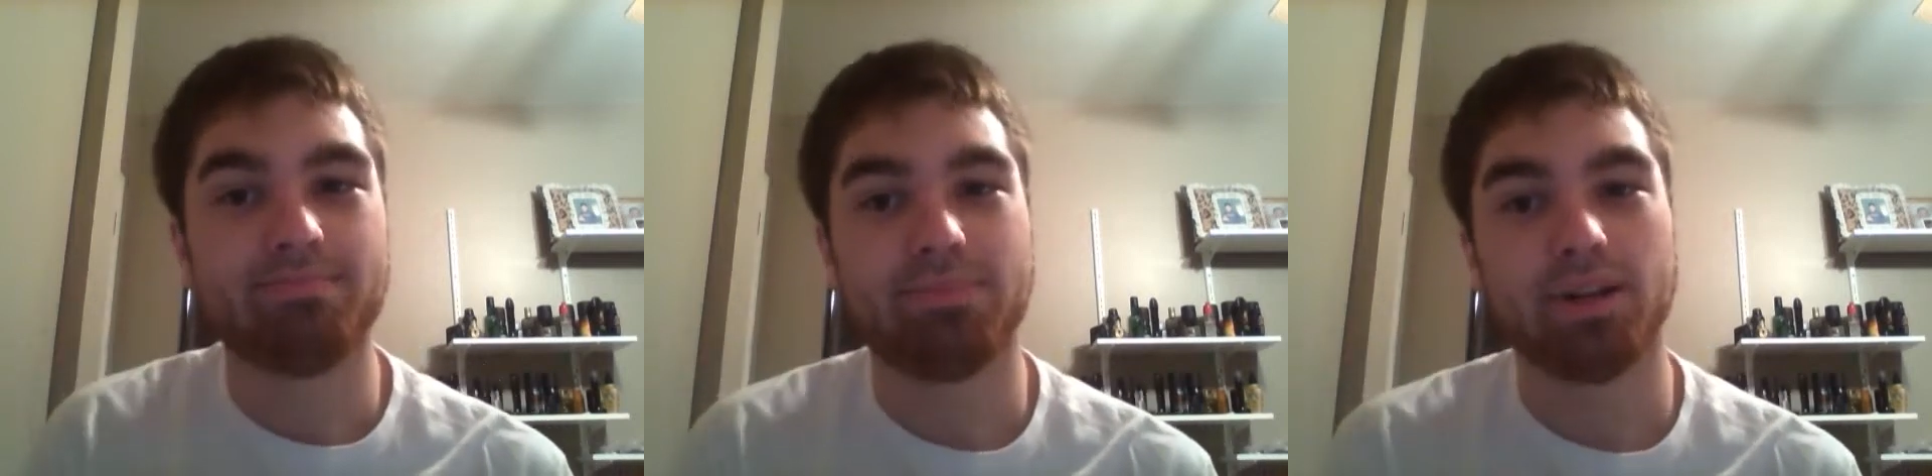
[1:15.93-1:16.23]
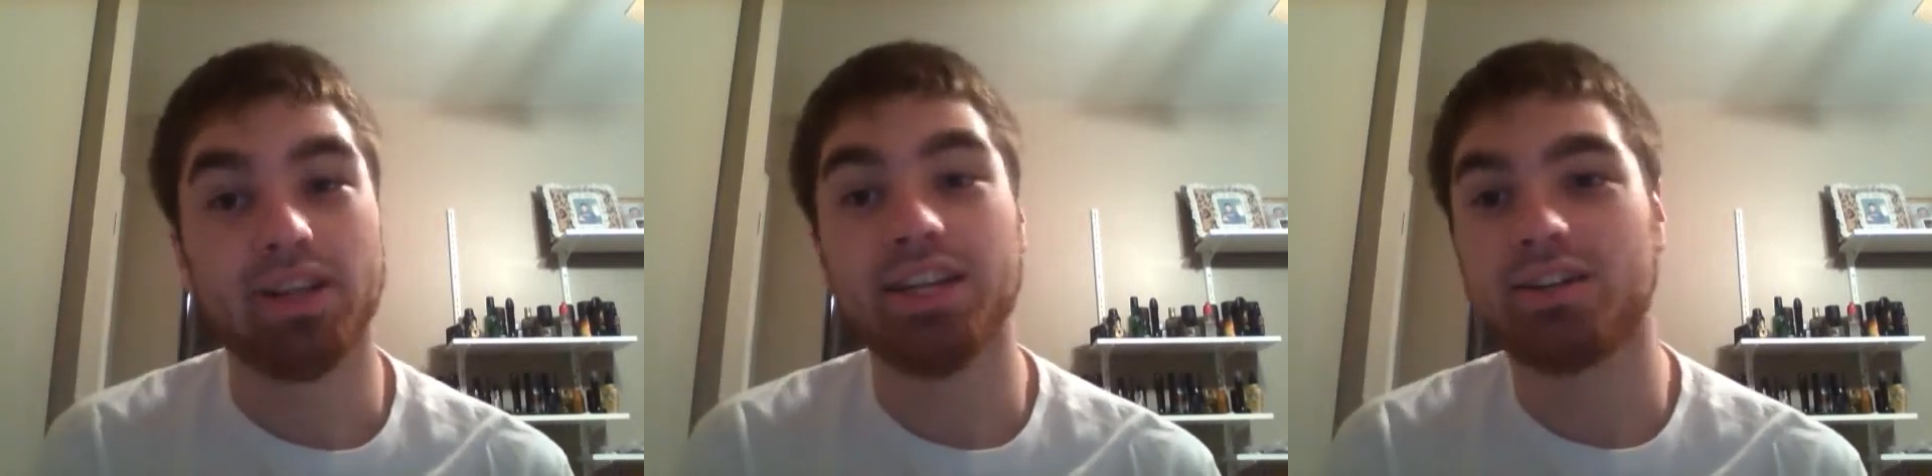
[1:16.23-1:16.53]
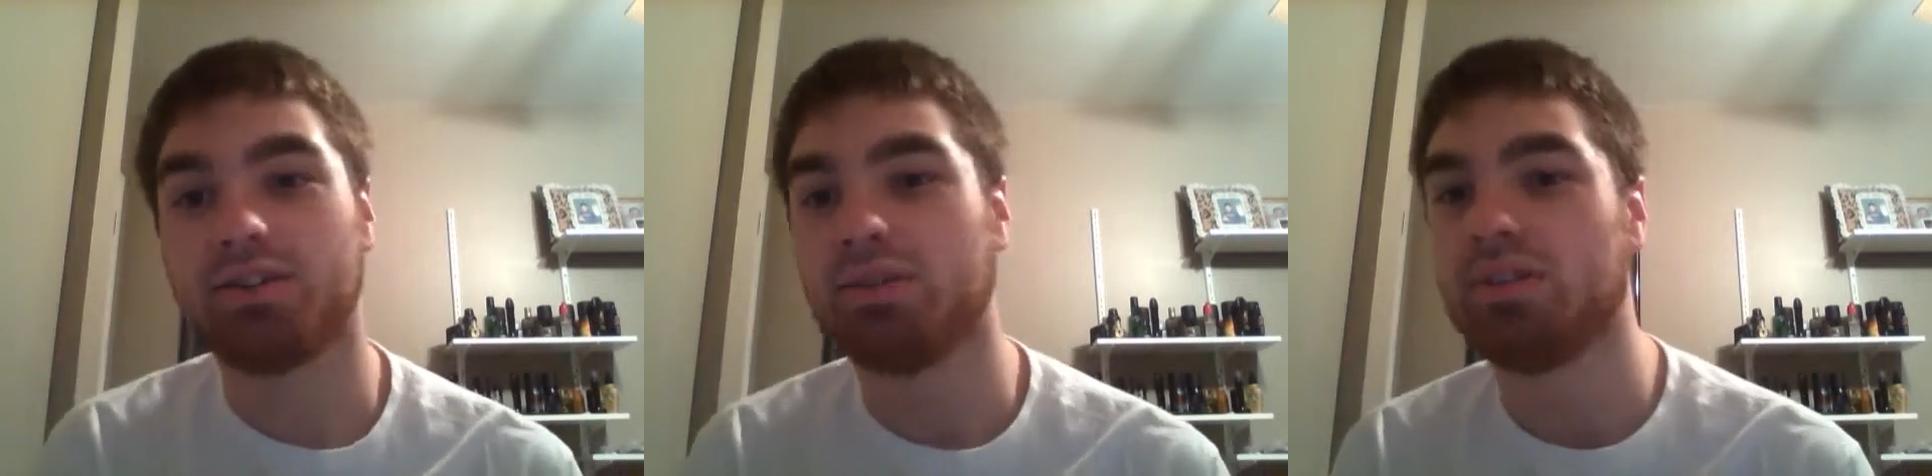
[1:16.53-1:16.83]

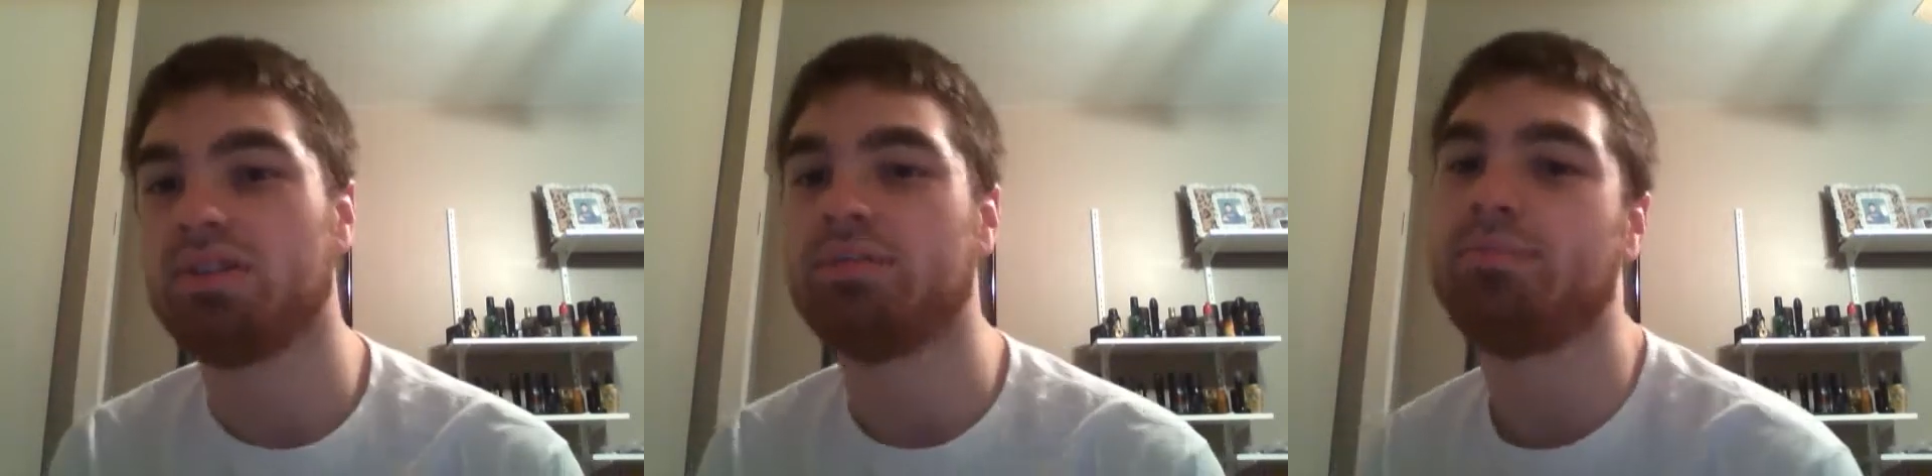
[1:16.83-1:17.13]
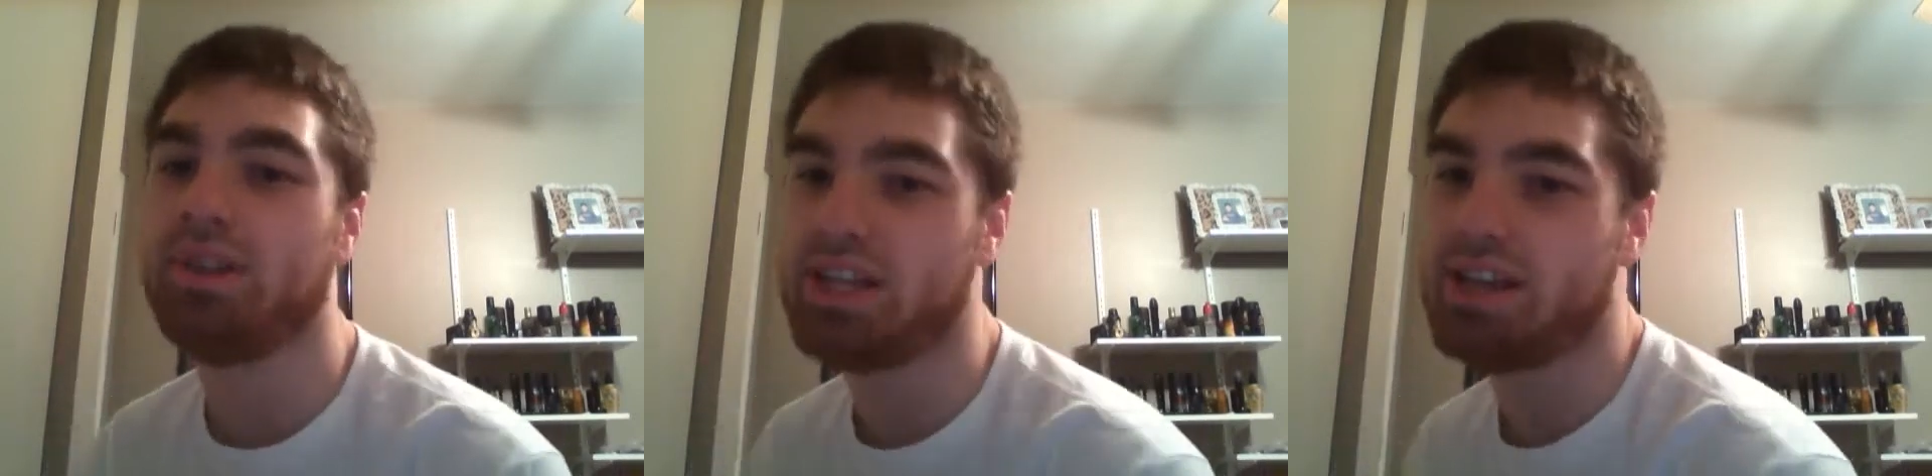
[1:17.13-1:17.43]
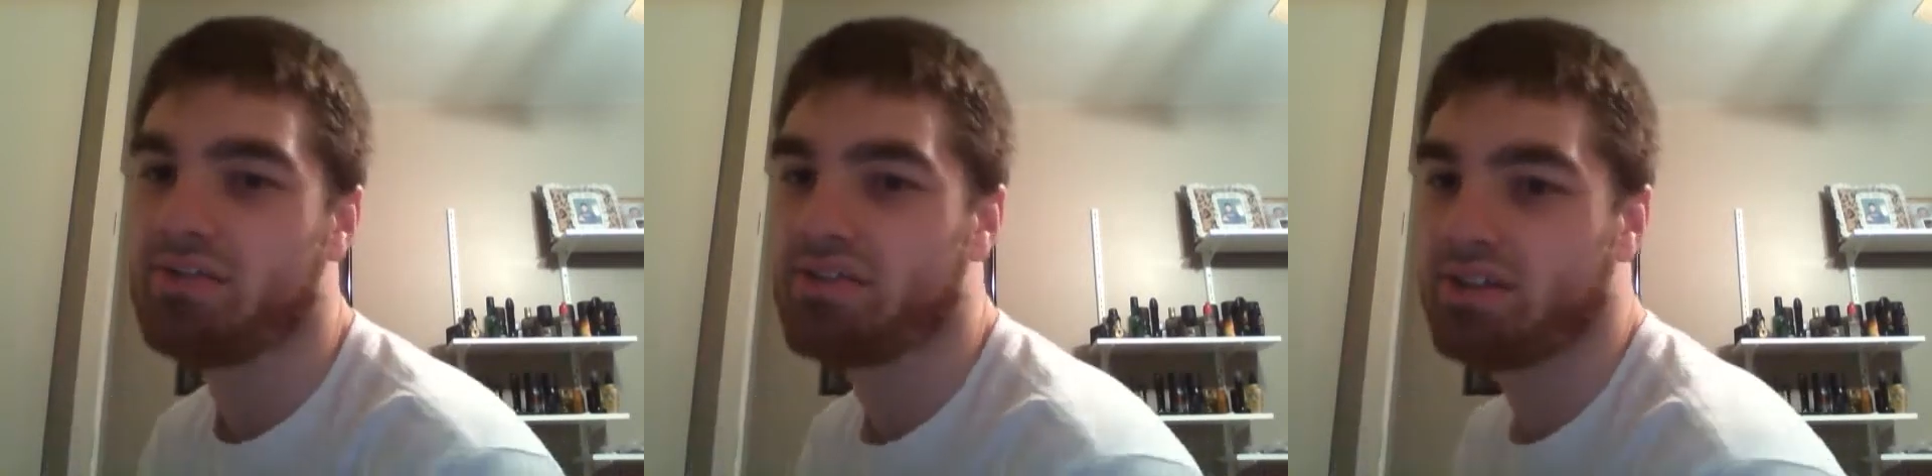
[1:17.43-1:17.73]
political
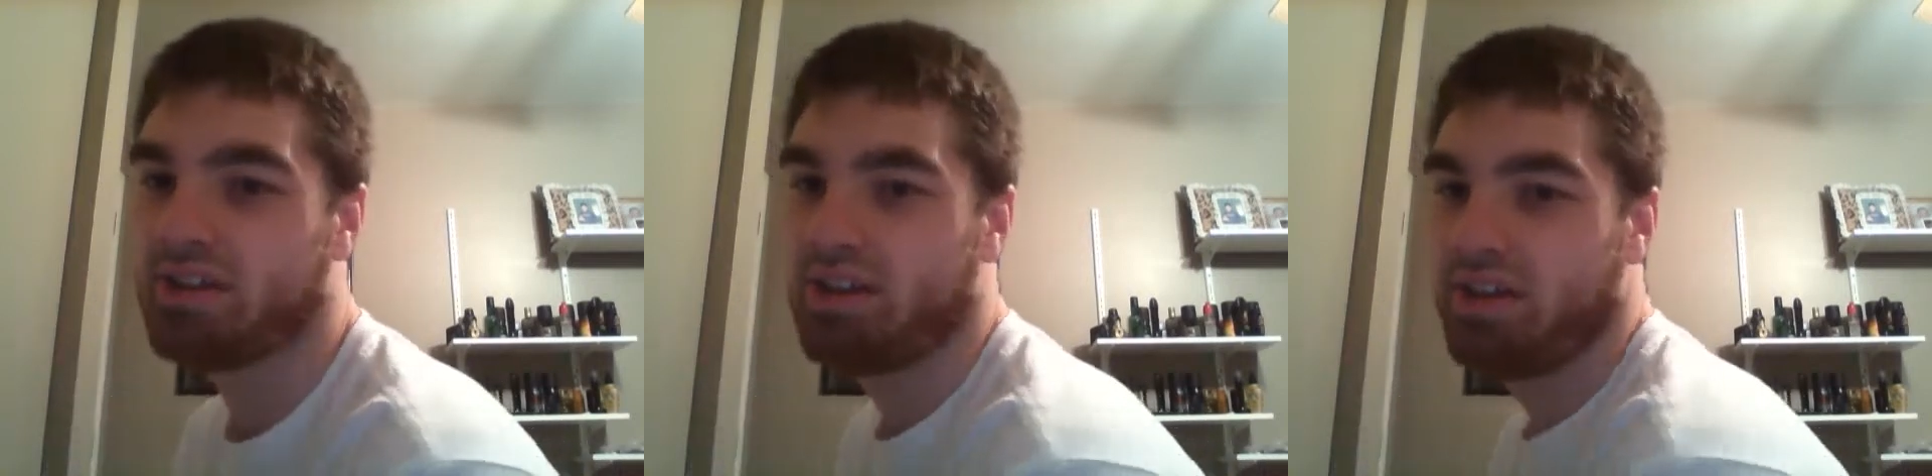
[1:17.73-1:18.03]
beliefs,